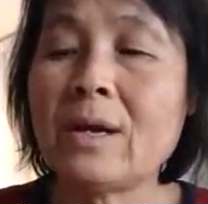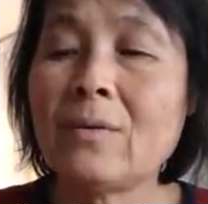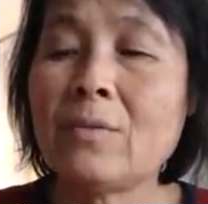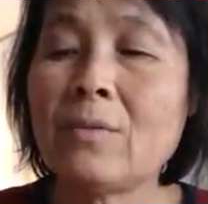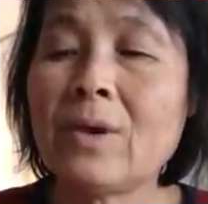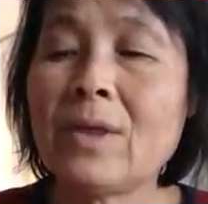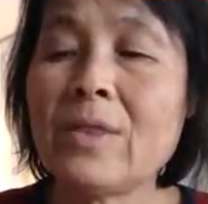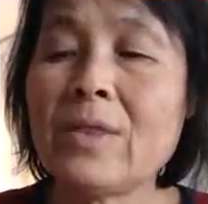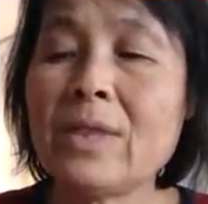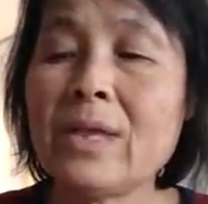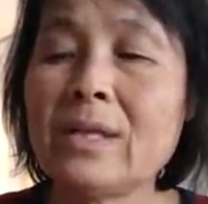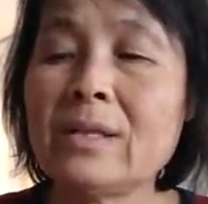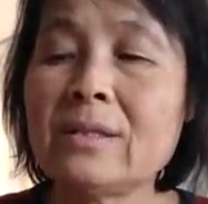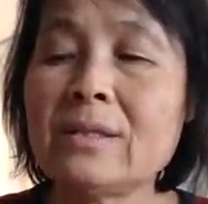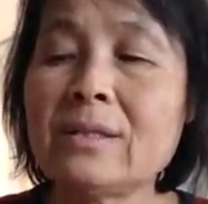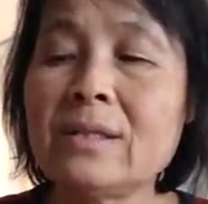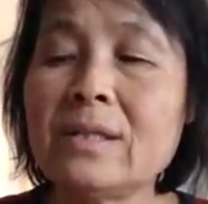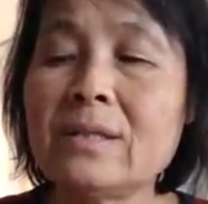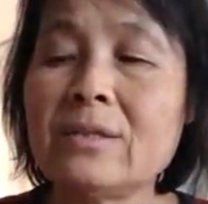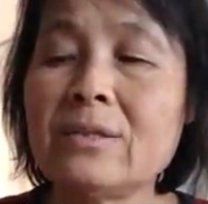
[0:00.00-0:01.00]
when things
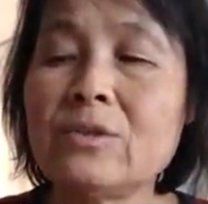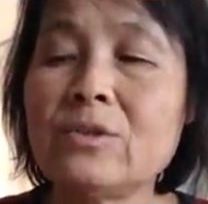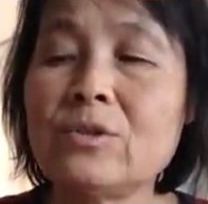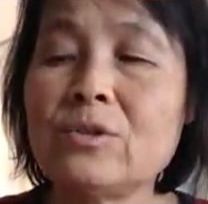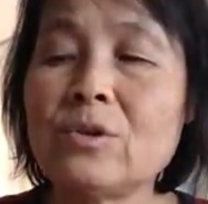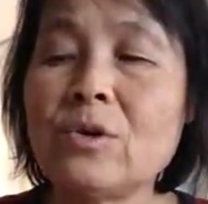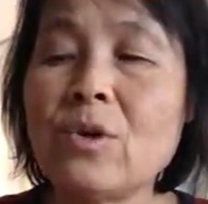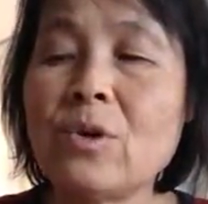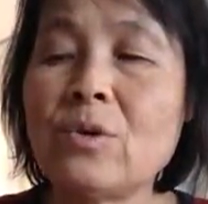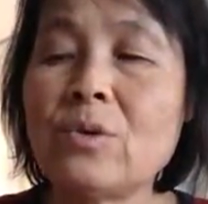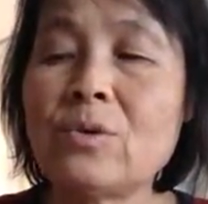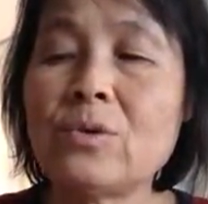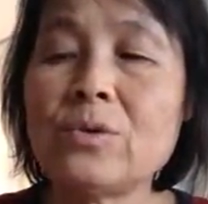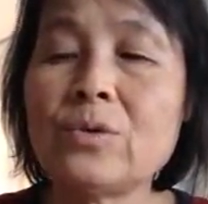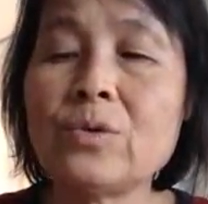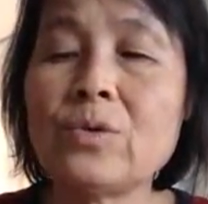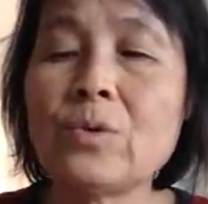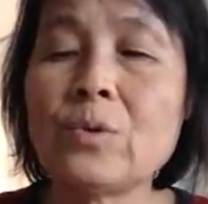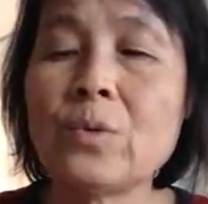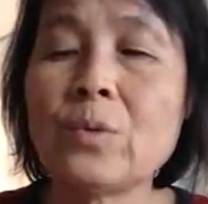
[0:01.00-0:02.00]
didn't go
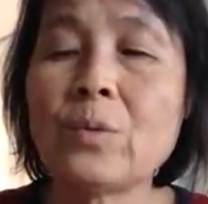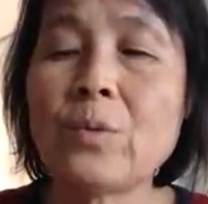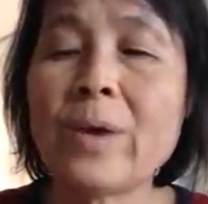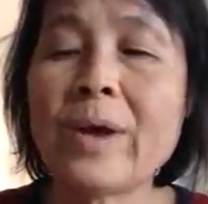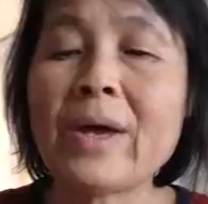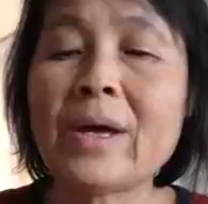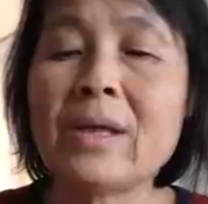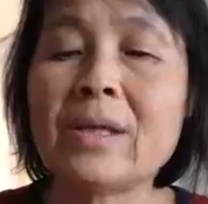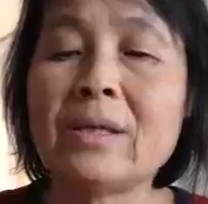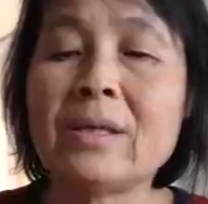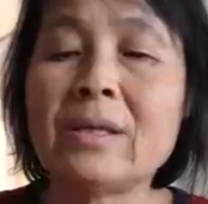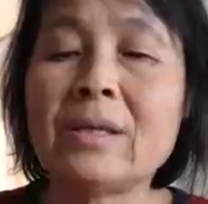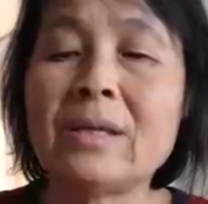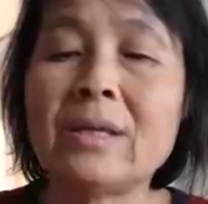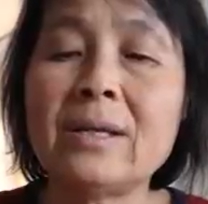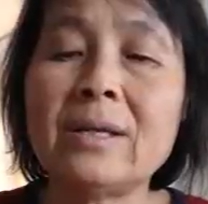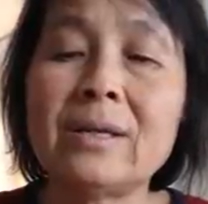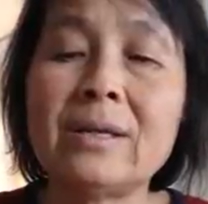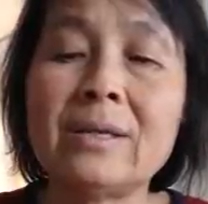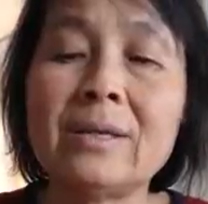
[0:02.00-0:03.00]
your way,
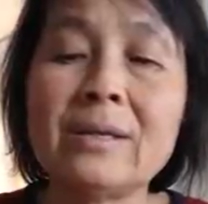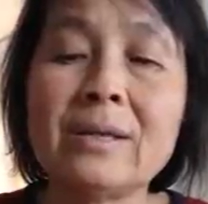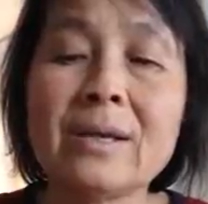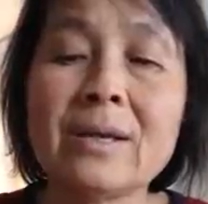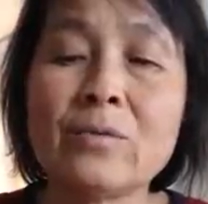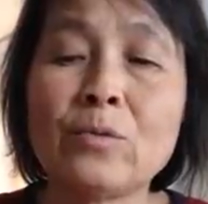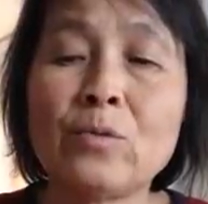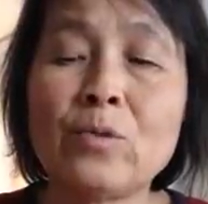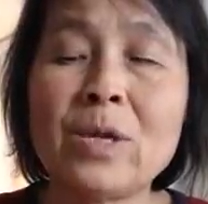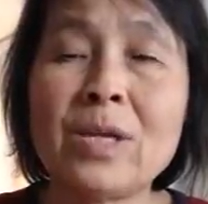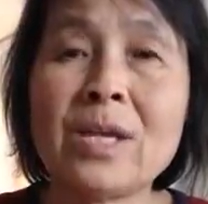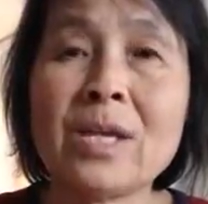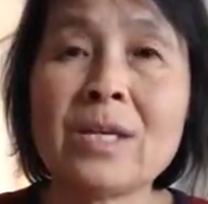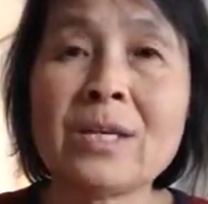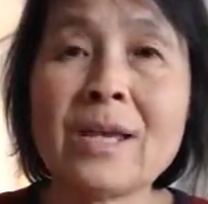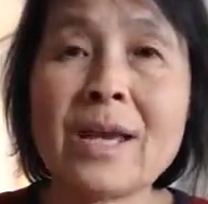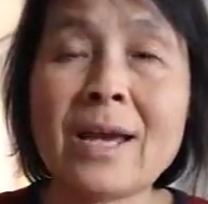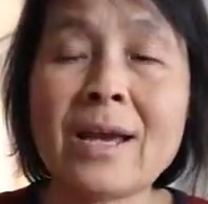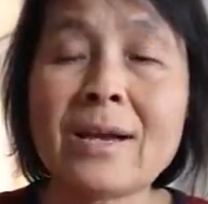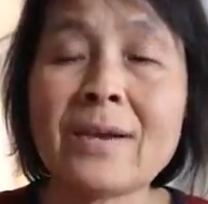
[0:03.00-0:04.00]
did
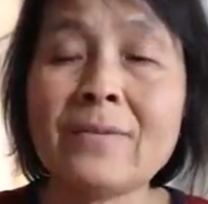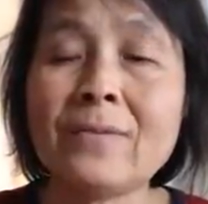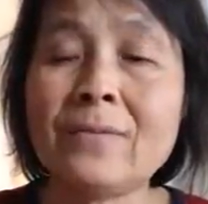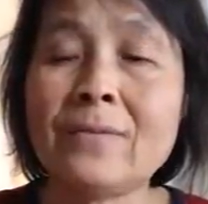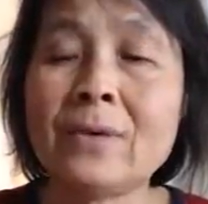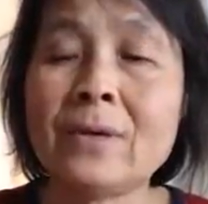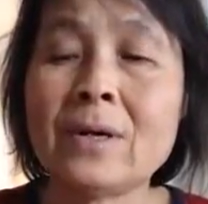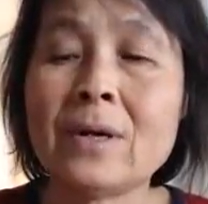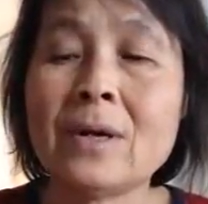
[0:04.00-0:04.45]
winning help?